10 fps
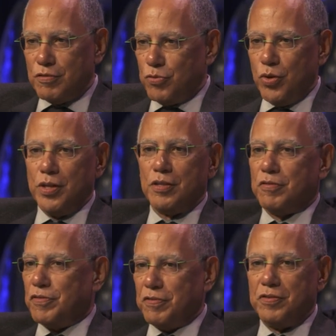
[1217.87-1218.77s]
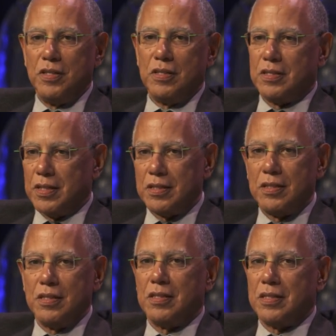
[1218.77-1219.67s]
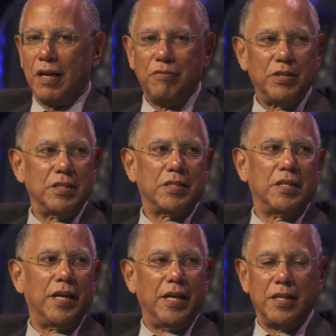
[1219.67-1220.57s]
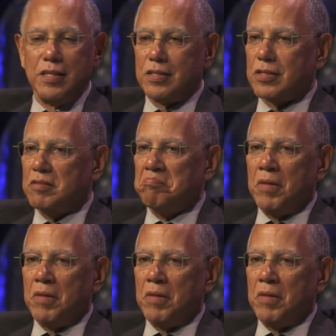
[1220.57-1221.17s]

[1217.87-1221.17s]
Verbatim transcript: 40s, 50s, 60s, 70s, and 80s.